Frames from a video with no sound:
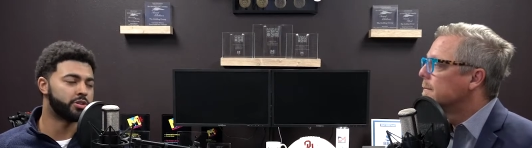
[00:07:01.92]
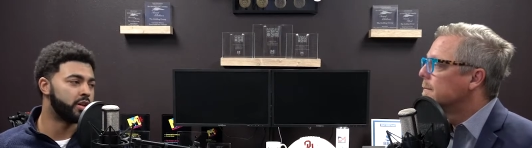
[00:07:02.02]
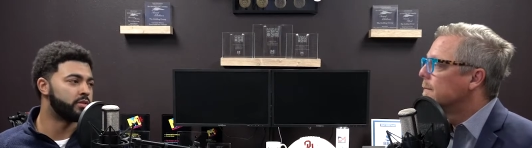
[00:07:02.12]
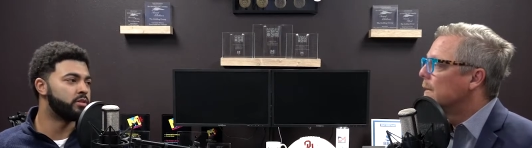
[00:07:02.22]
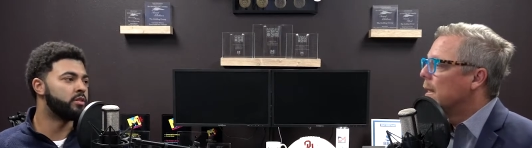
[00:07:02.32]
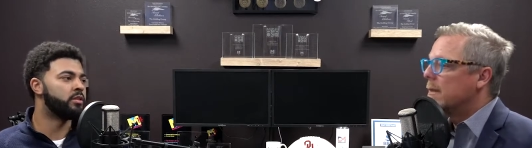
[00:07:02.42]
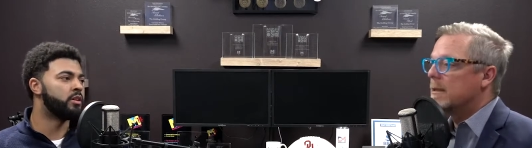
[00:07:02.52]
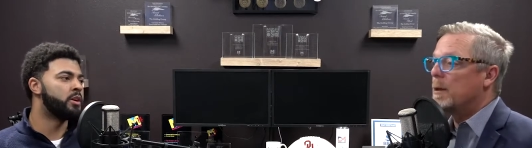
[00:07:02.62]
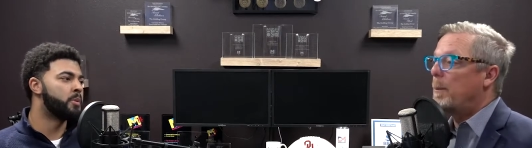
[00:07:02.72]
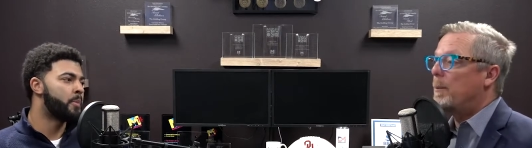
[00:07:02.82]
Speaker 1: driver.
Speaker 2: This
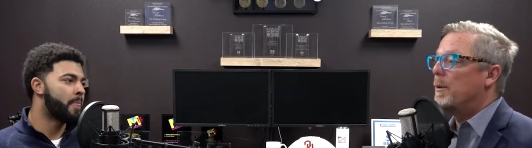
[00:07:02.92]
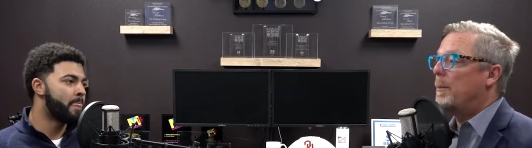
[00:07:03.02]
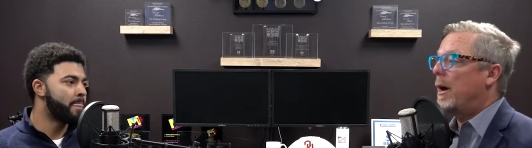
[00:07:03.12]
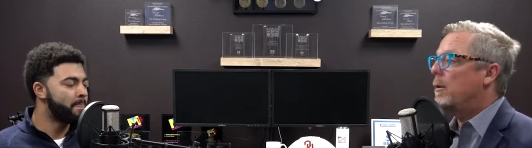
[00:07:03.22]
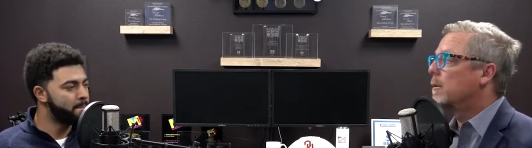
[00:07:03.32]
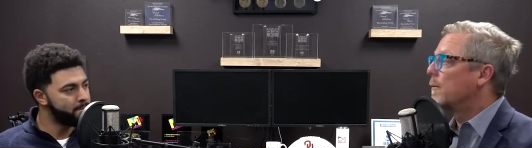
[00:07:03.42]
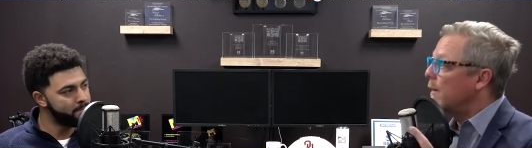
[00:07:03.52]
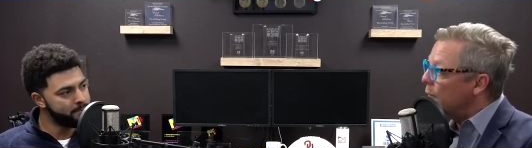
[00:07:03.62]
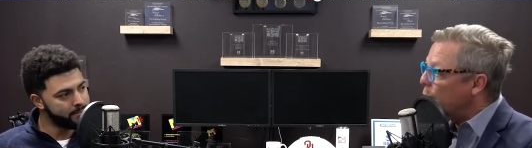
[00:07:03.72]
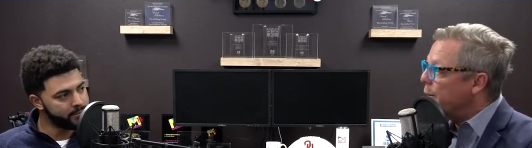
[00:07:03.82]
is the the power
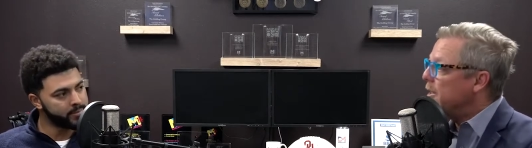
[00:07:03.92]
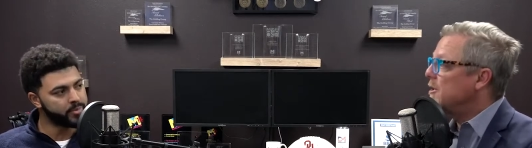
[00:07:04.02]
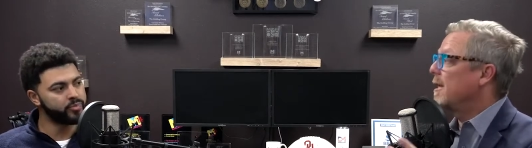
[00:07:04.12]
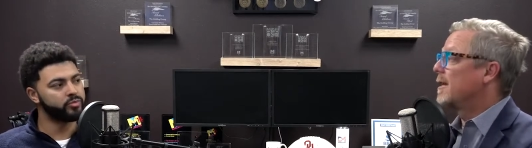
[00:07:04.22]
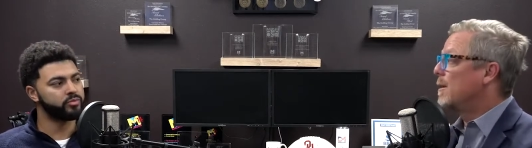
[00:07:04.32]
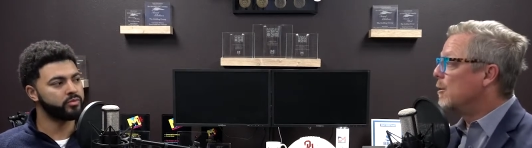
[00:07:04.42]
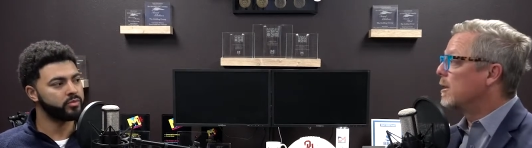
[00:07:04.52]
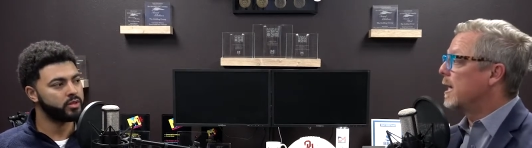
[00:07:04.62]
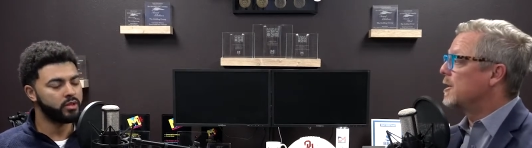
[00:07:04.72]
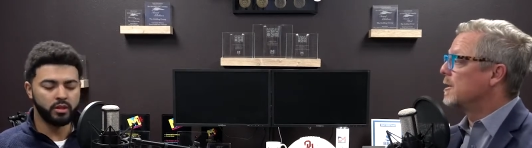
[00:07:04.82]
of information and
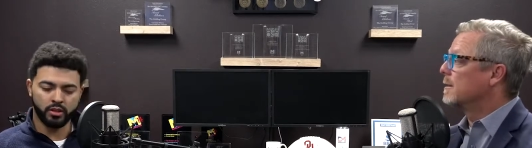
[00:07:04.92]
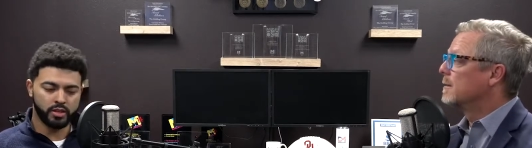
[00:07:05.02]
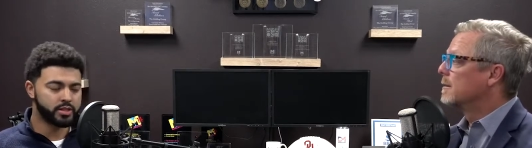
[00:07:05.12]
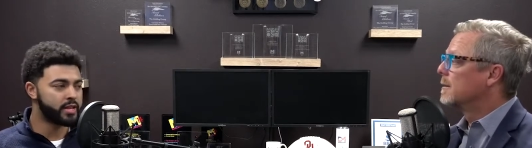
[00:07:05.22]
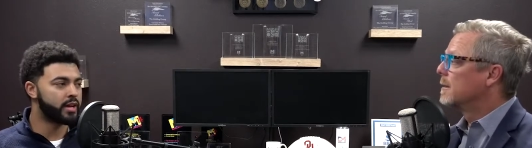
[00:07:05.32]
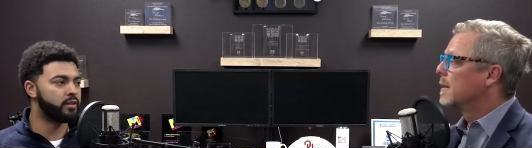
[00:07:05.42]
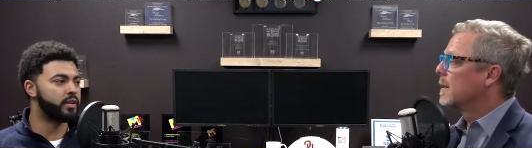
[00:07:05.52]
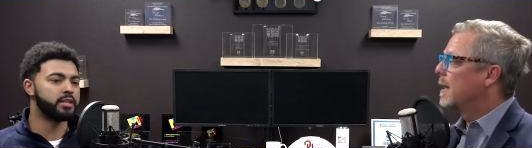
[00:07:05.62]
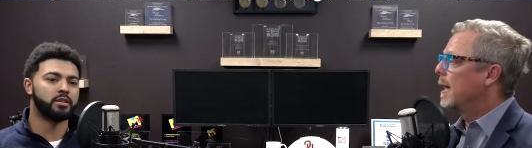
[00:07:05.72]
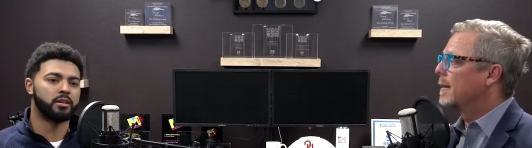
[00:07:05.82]
communication.
Speaker 1: Exactly.
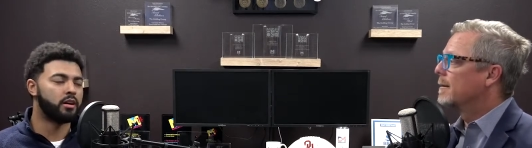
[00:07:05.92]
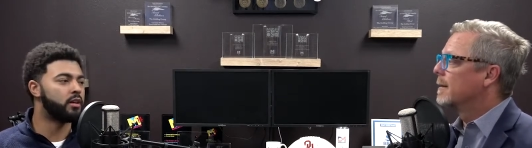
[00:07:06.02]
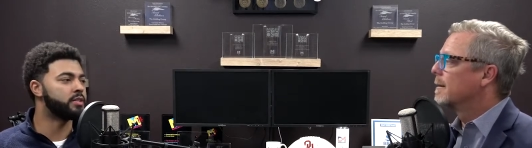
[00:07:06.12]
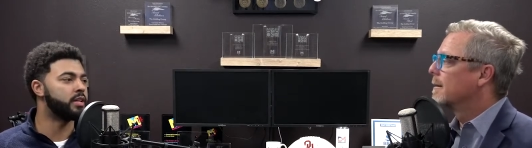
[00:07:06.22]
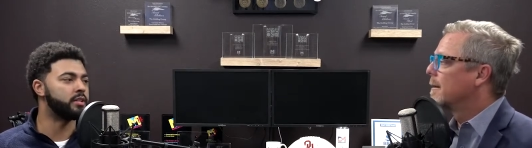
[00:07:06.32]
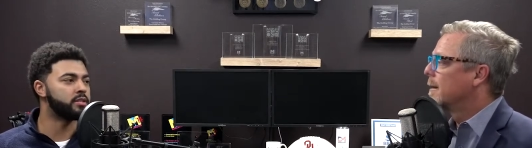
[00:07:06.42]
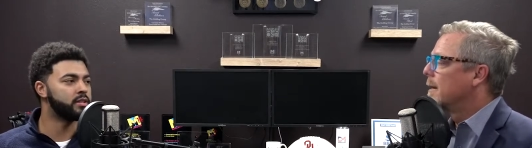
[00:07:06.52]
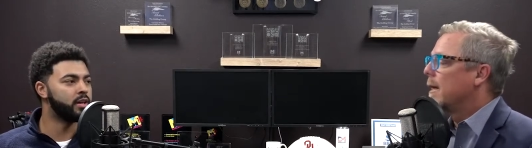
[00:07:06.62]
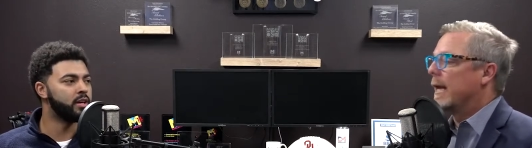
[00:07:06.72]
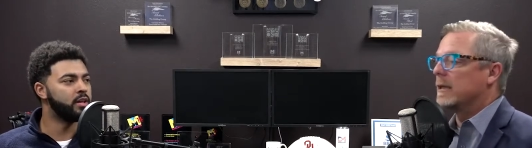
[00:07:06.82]
That's all it takes.
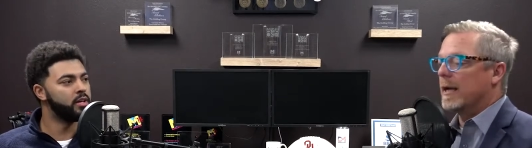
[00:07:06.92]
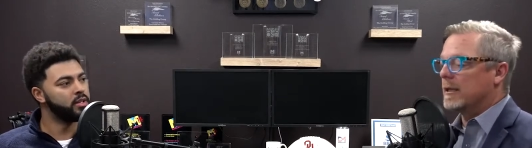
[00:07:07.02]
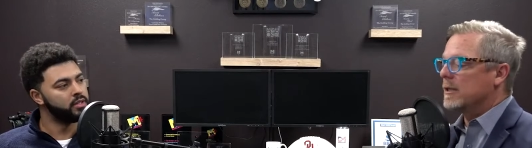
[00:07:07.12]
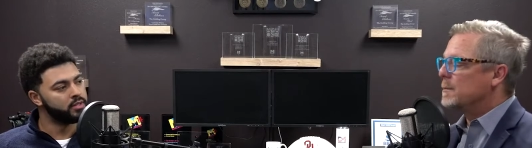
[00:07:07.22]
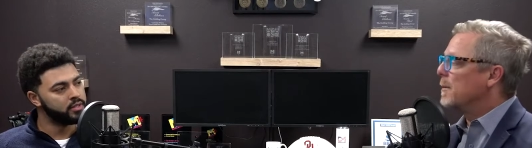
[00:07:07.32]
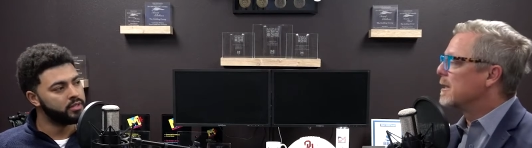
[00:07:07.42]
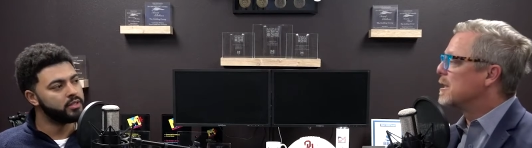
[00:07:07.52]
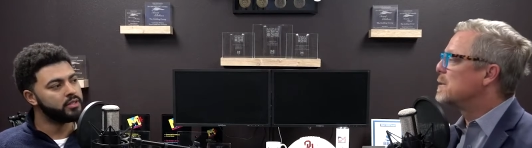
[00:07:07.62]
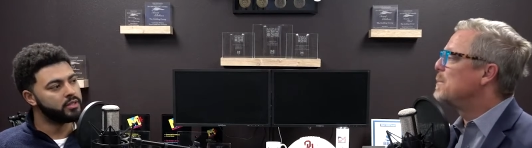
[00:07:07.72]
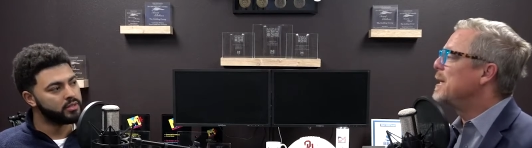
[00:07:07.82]
Speaker 2: At, at the at the
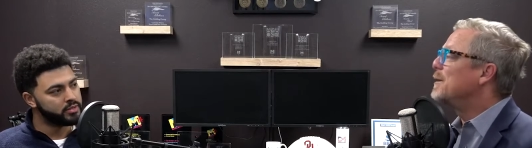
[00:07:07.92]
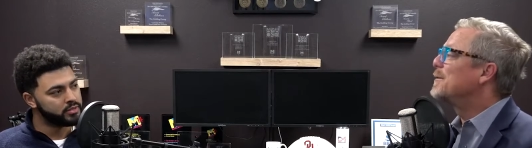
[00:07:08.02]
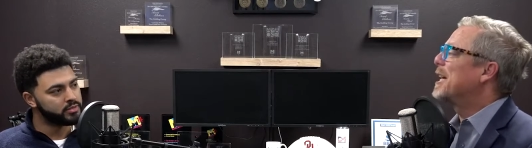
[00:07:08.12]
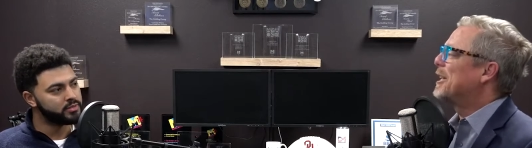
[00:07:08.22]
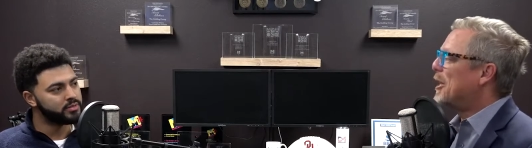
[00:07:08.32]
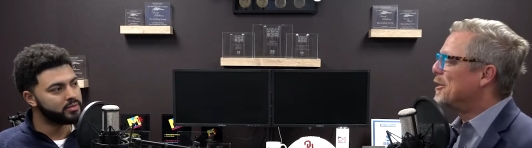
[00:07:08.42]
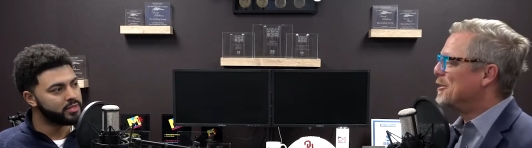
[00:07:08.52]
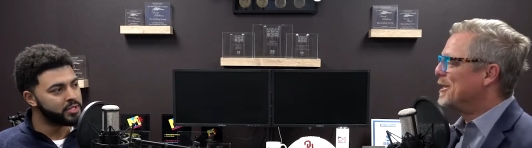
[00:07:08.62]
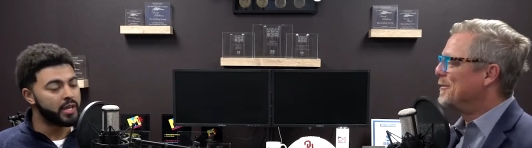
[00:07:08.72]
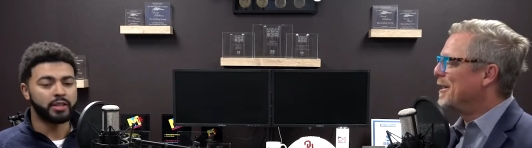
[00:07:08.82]
speed of
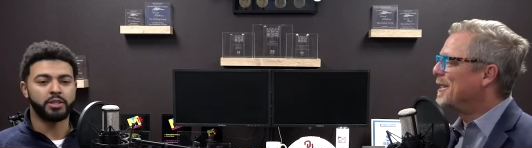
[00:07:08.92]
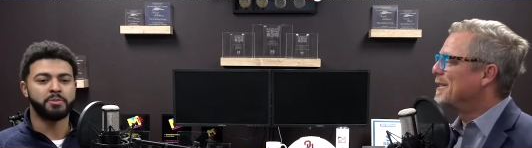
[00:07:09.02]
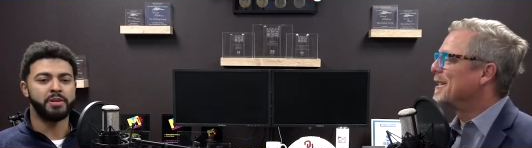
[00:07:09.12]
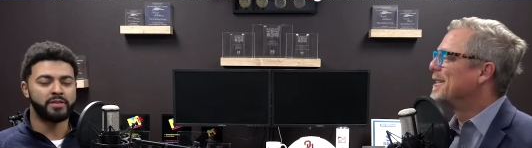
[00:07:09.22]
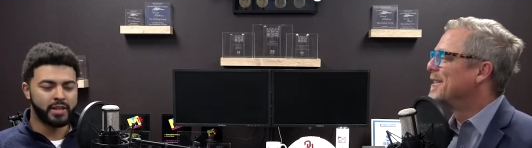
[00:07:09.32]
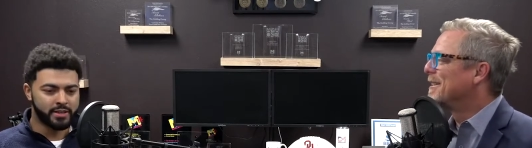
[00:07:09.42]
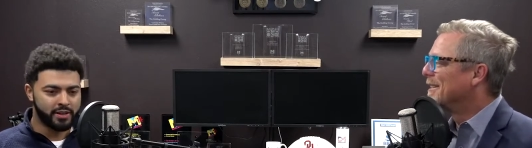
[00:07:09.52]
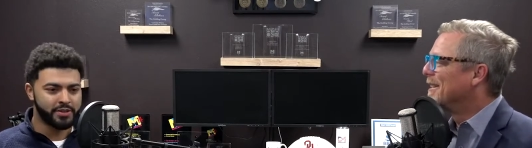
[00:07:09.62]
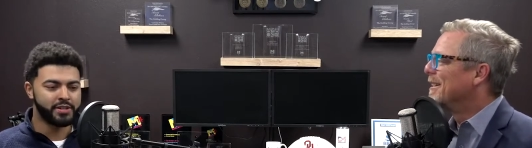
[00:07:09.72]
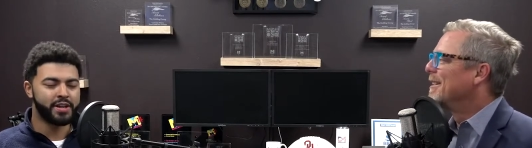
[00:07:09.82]
technology. At right? the speed
Speaker 1: of
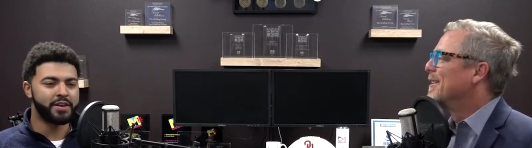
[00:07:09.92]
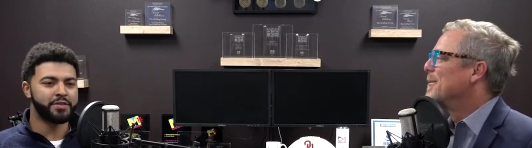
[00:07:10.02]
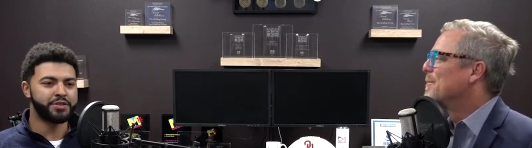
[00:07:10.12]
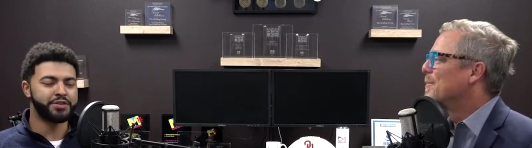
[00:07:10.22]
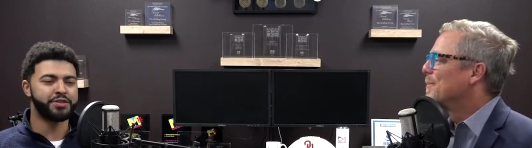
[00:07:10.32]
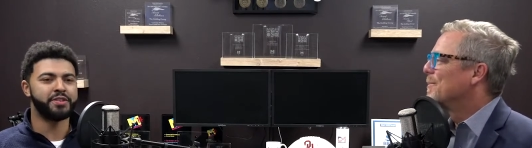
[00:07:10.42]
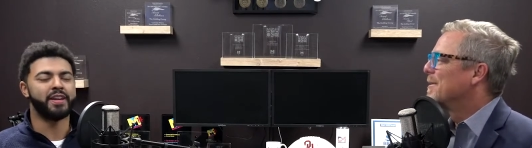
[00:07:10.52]
technology, yeah, for sure.